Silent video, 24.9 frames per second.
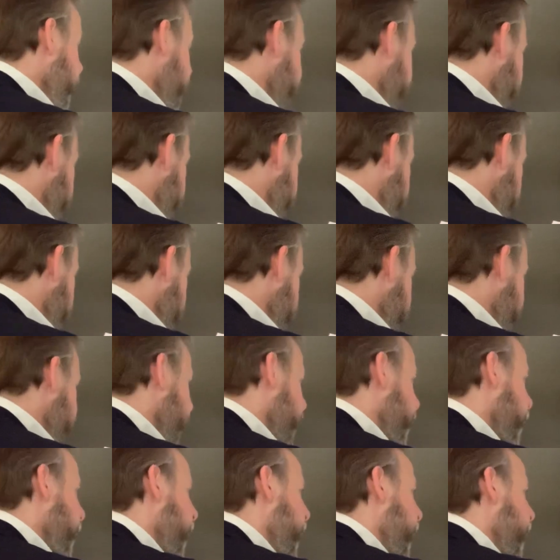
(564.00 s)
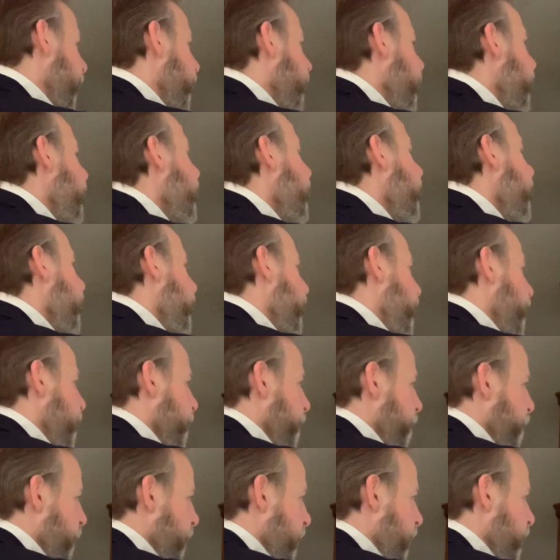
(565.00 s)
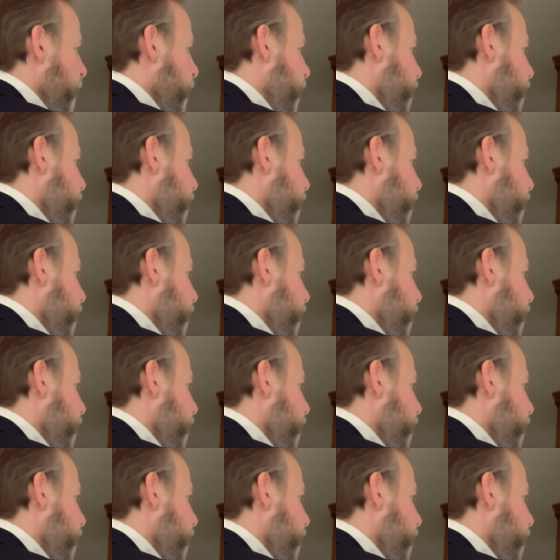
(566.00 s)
for both as well. If P was